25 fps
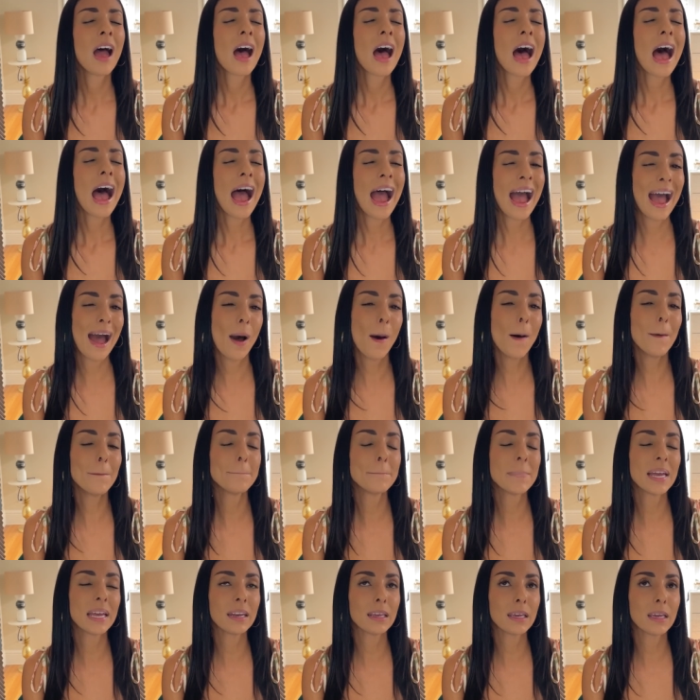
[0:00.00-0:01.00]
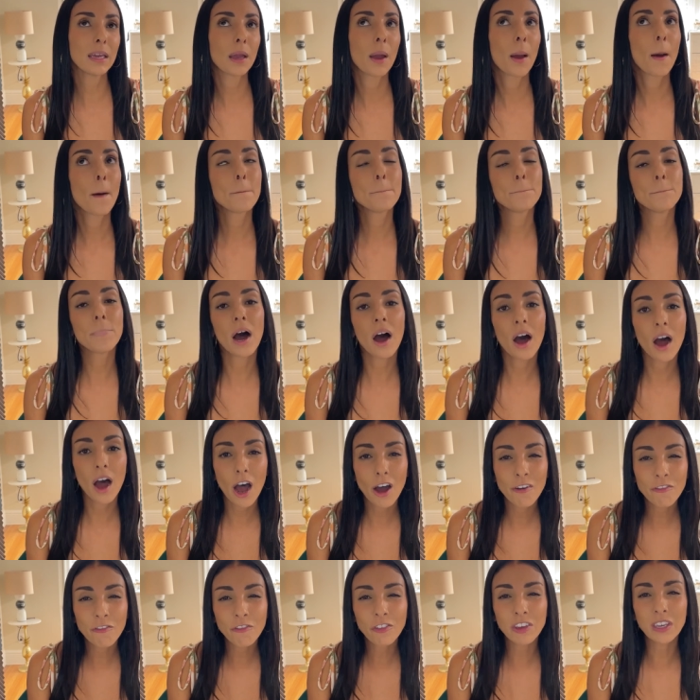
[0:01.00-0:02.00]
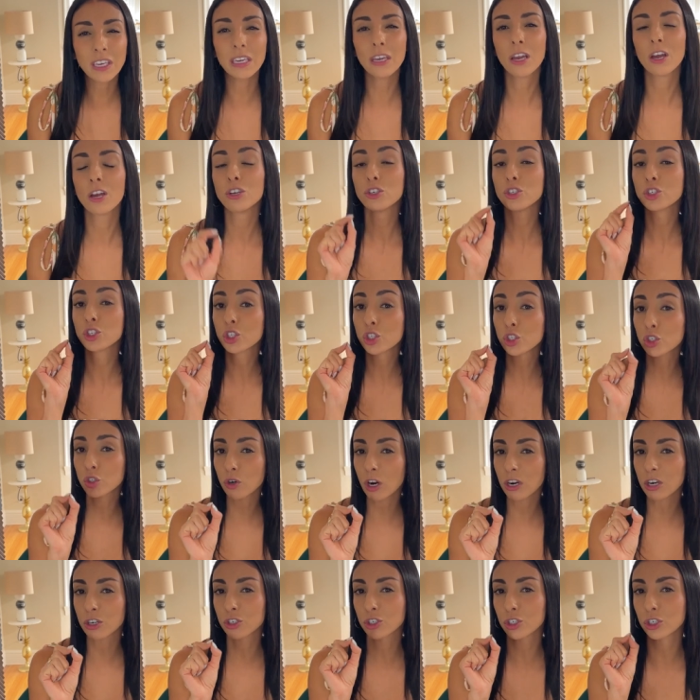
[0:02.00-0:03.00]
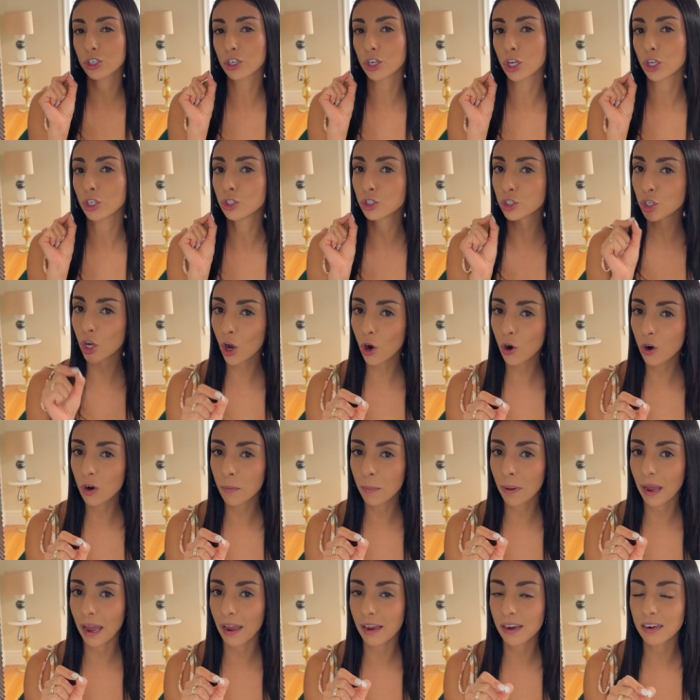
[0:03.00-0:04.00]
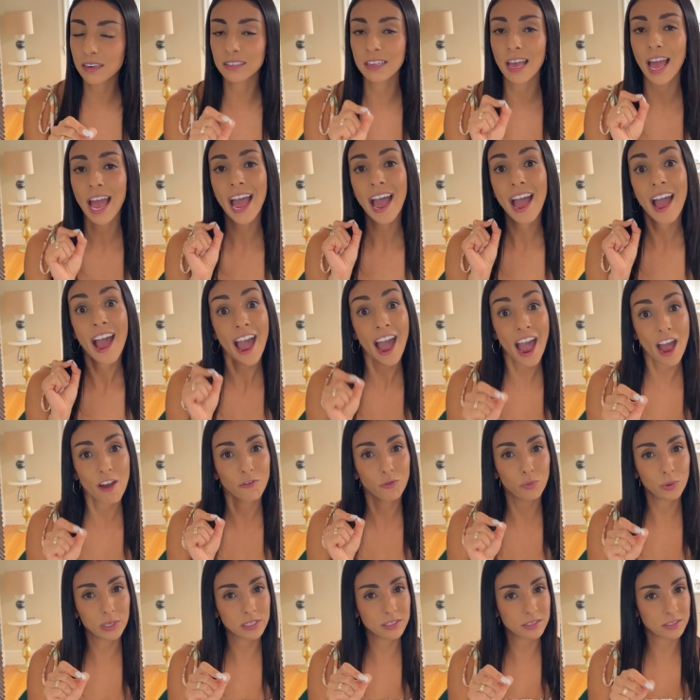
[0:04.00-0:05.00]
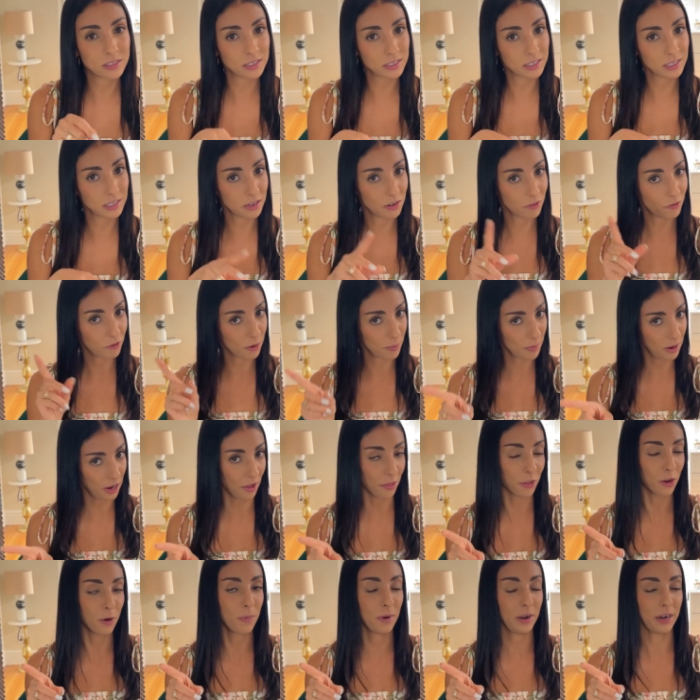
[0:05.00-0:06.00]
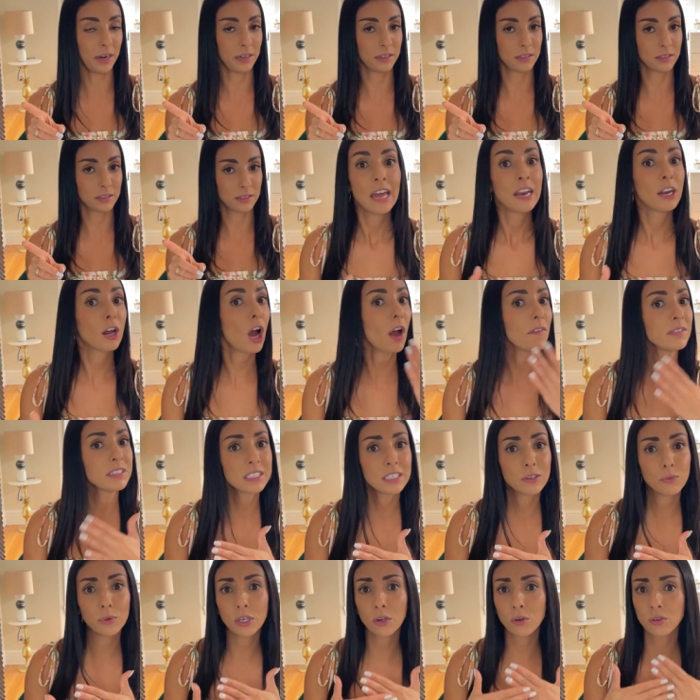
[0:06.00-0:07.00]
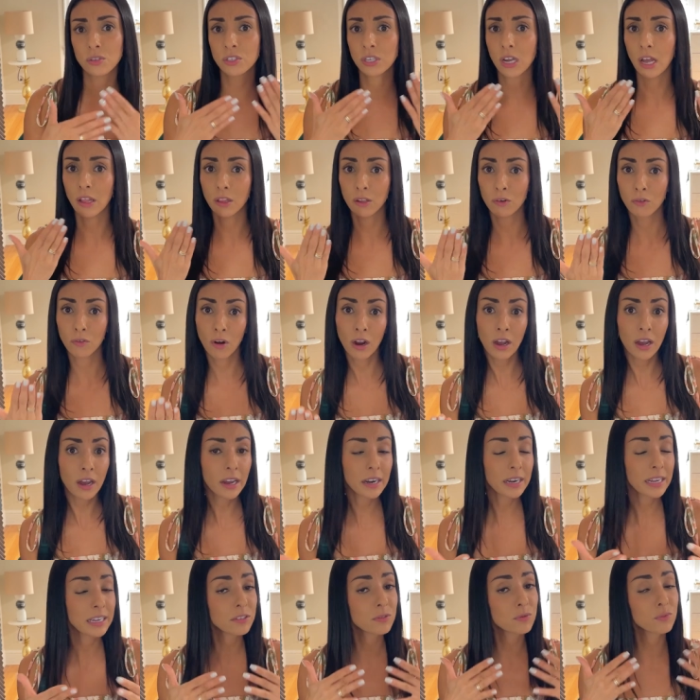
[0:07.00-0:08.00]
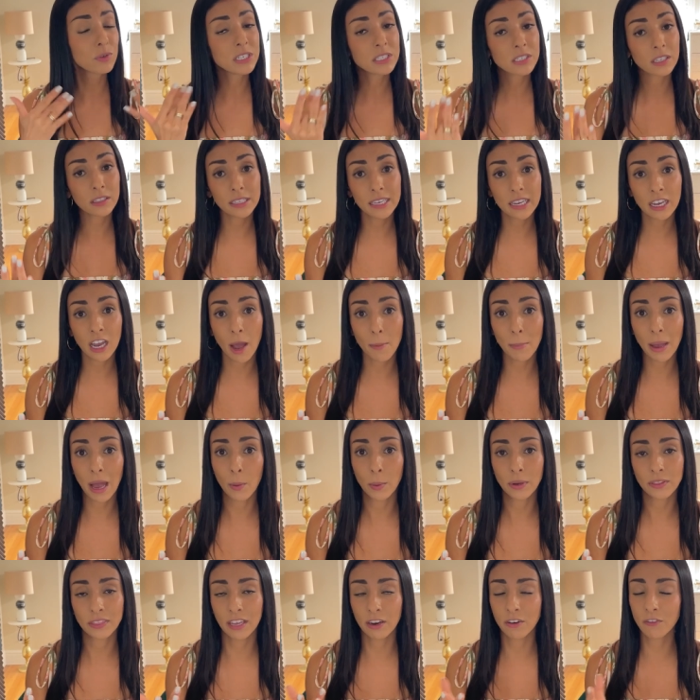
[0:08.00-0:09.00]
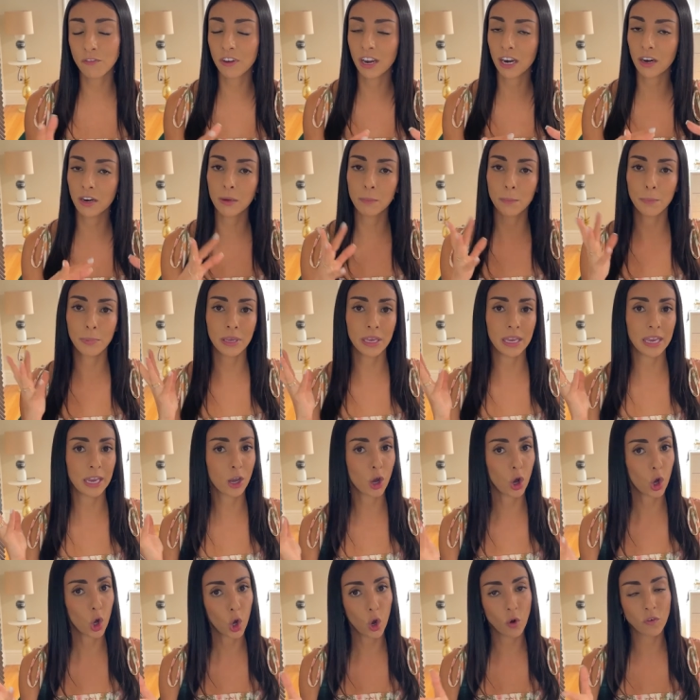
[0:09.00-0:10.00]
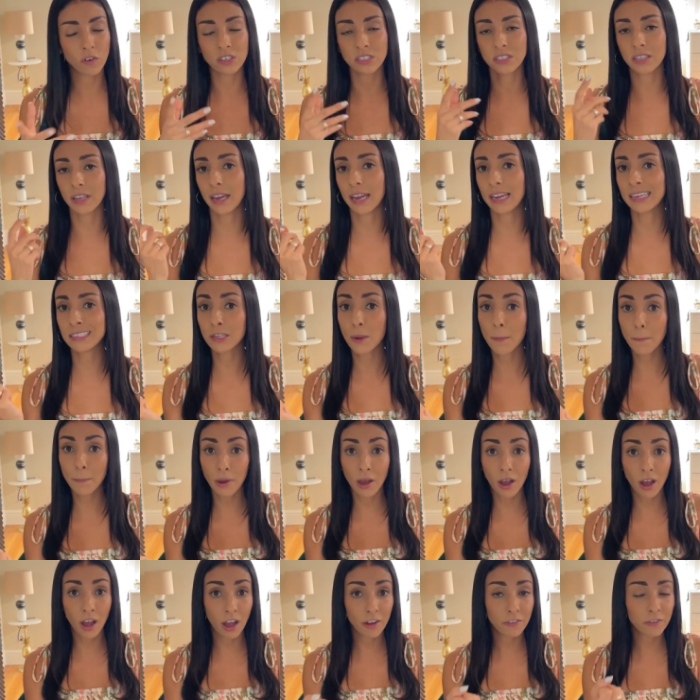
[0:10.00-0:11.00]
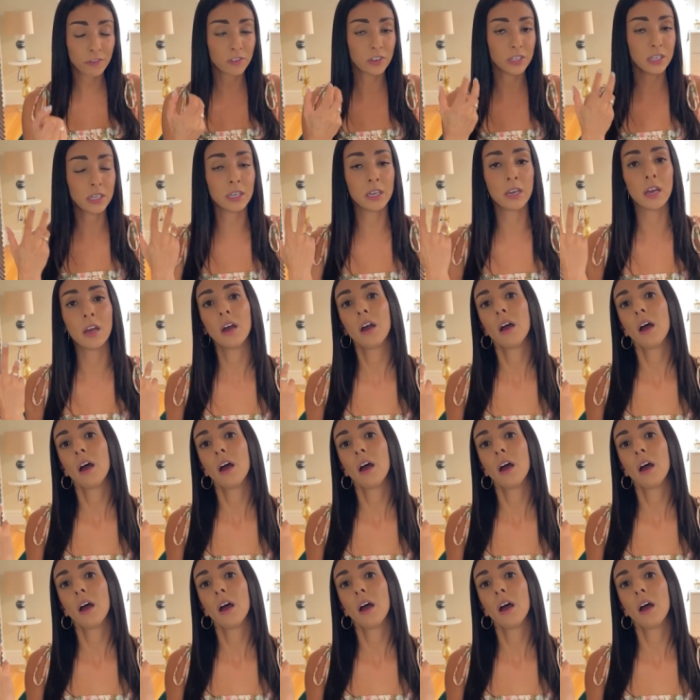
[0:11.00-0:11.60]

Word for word: how many puffy, structured tote bags have we seen from other brands? Now, obviously we know Saint Laurent has recently come out with their very big, oversized, puffy